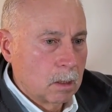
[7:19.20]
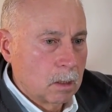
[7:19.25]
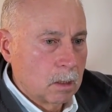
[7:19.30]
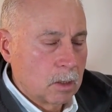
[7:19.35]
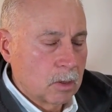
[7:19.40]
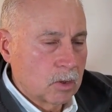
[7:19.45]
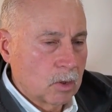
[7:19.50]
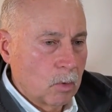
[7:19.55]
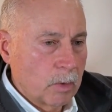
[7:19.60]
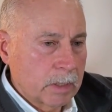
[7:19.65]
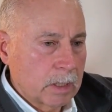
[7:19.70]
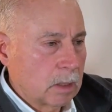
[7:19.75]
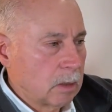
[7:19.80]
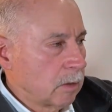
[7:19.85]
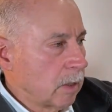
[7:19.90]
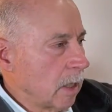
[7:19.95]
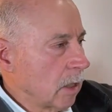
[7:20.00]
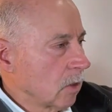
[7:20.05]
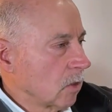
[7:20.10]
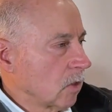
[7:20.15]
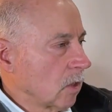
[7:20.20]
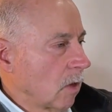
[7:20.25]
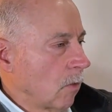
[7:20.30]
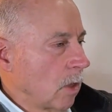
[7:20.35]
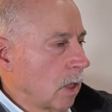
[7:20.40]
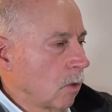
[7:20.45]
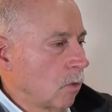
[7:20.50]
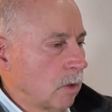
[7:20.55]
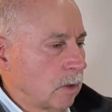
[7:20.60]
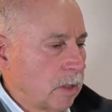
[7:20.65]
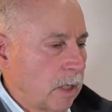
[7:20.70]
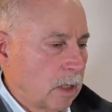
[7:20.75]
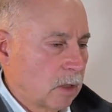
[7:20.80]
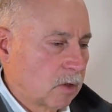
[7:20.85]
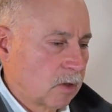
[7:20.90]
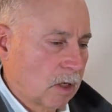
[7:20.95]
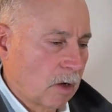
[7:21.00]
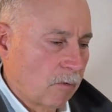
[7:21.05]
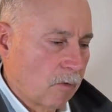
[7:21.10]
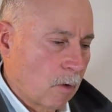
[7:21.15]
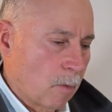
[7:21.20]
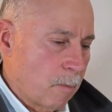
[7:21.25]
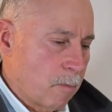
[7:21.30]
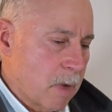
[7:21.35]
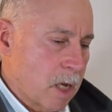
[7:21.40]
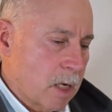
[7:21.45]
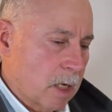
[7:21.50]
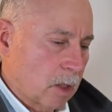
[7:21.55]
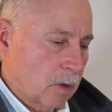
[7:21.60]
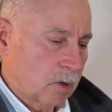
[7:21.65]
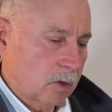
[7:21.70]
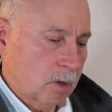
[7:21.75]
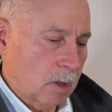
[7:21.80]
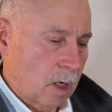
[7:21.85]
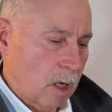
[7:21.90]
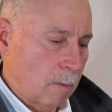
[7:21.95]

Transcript: So it could take several minutes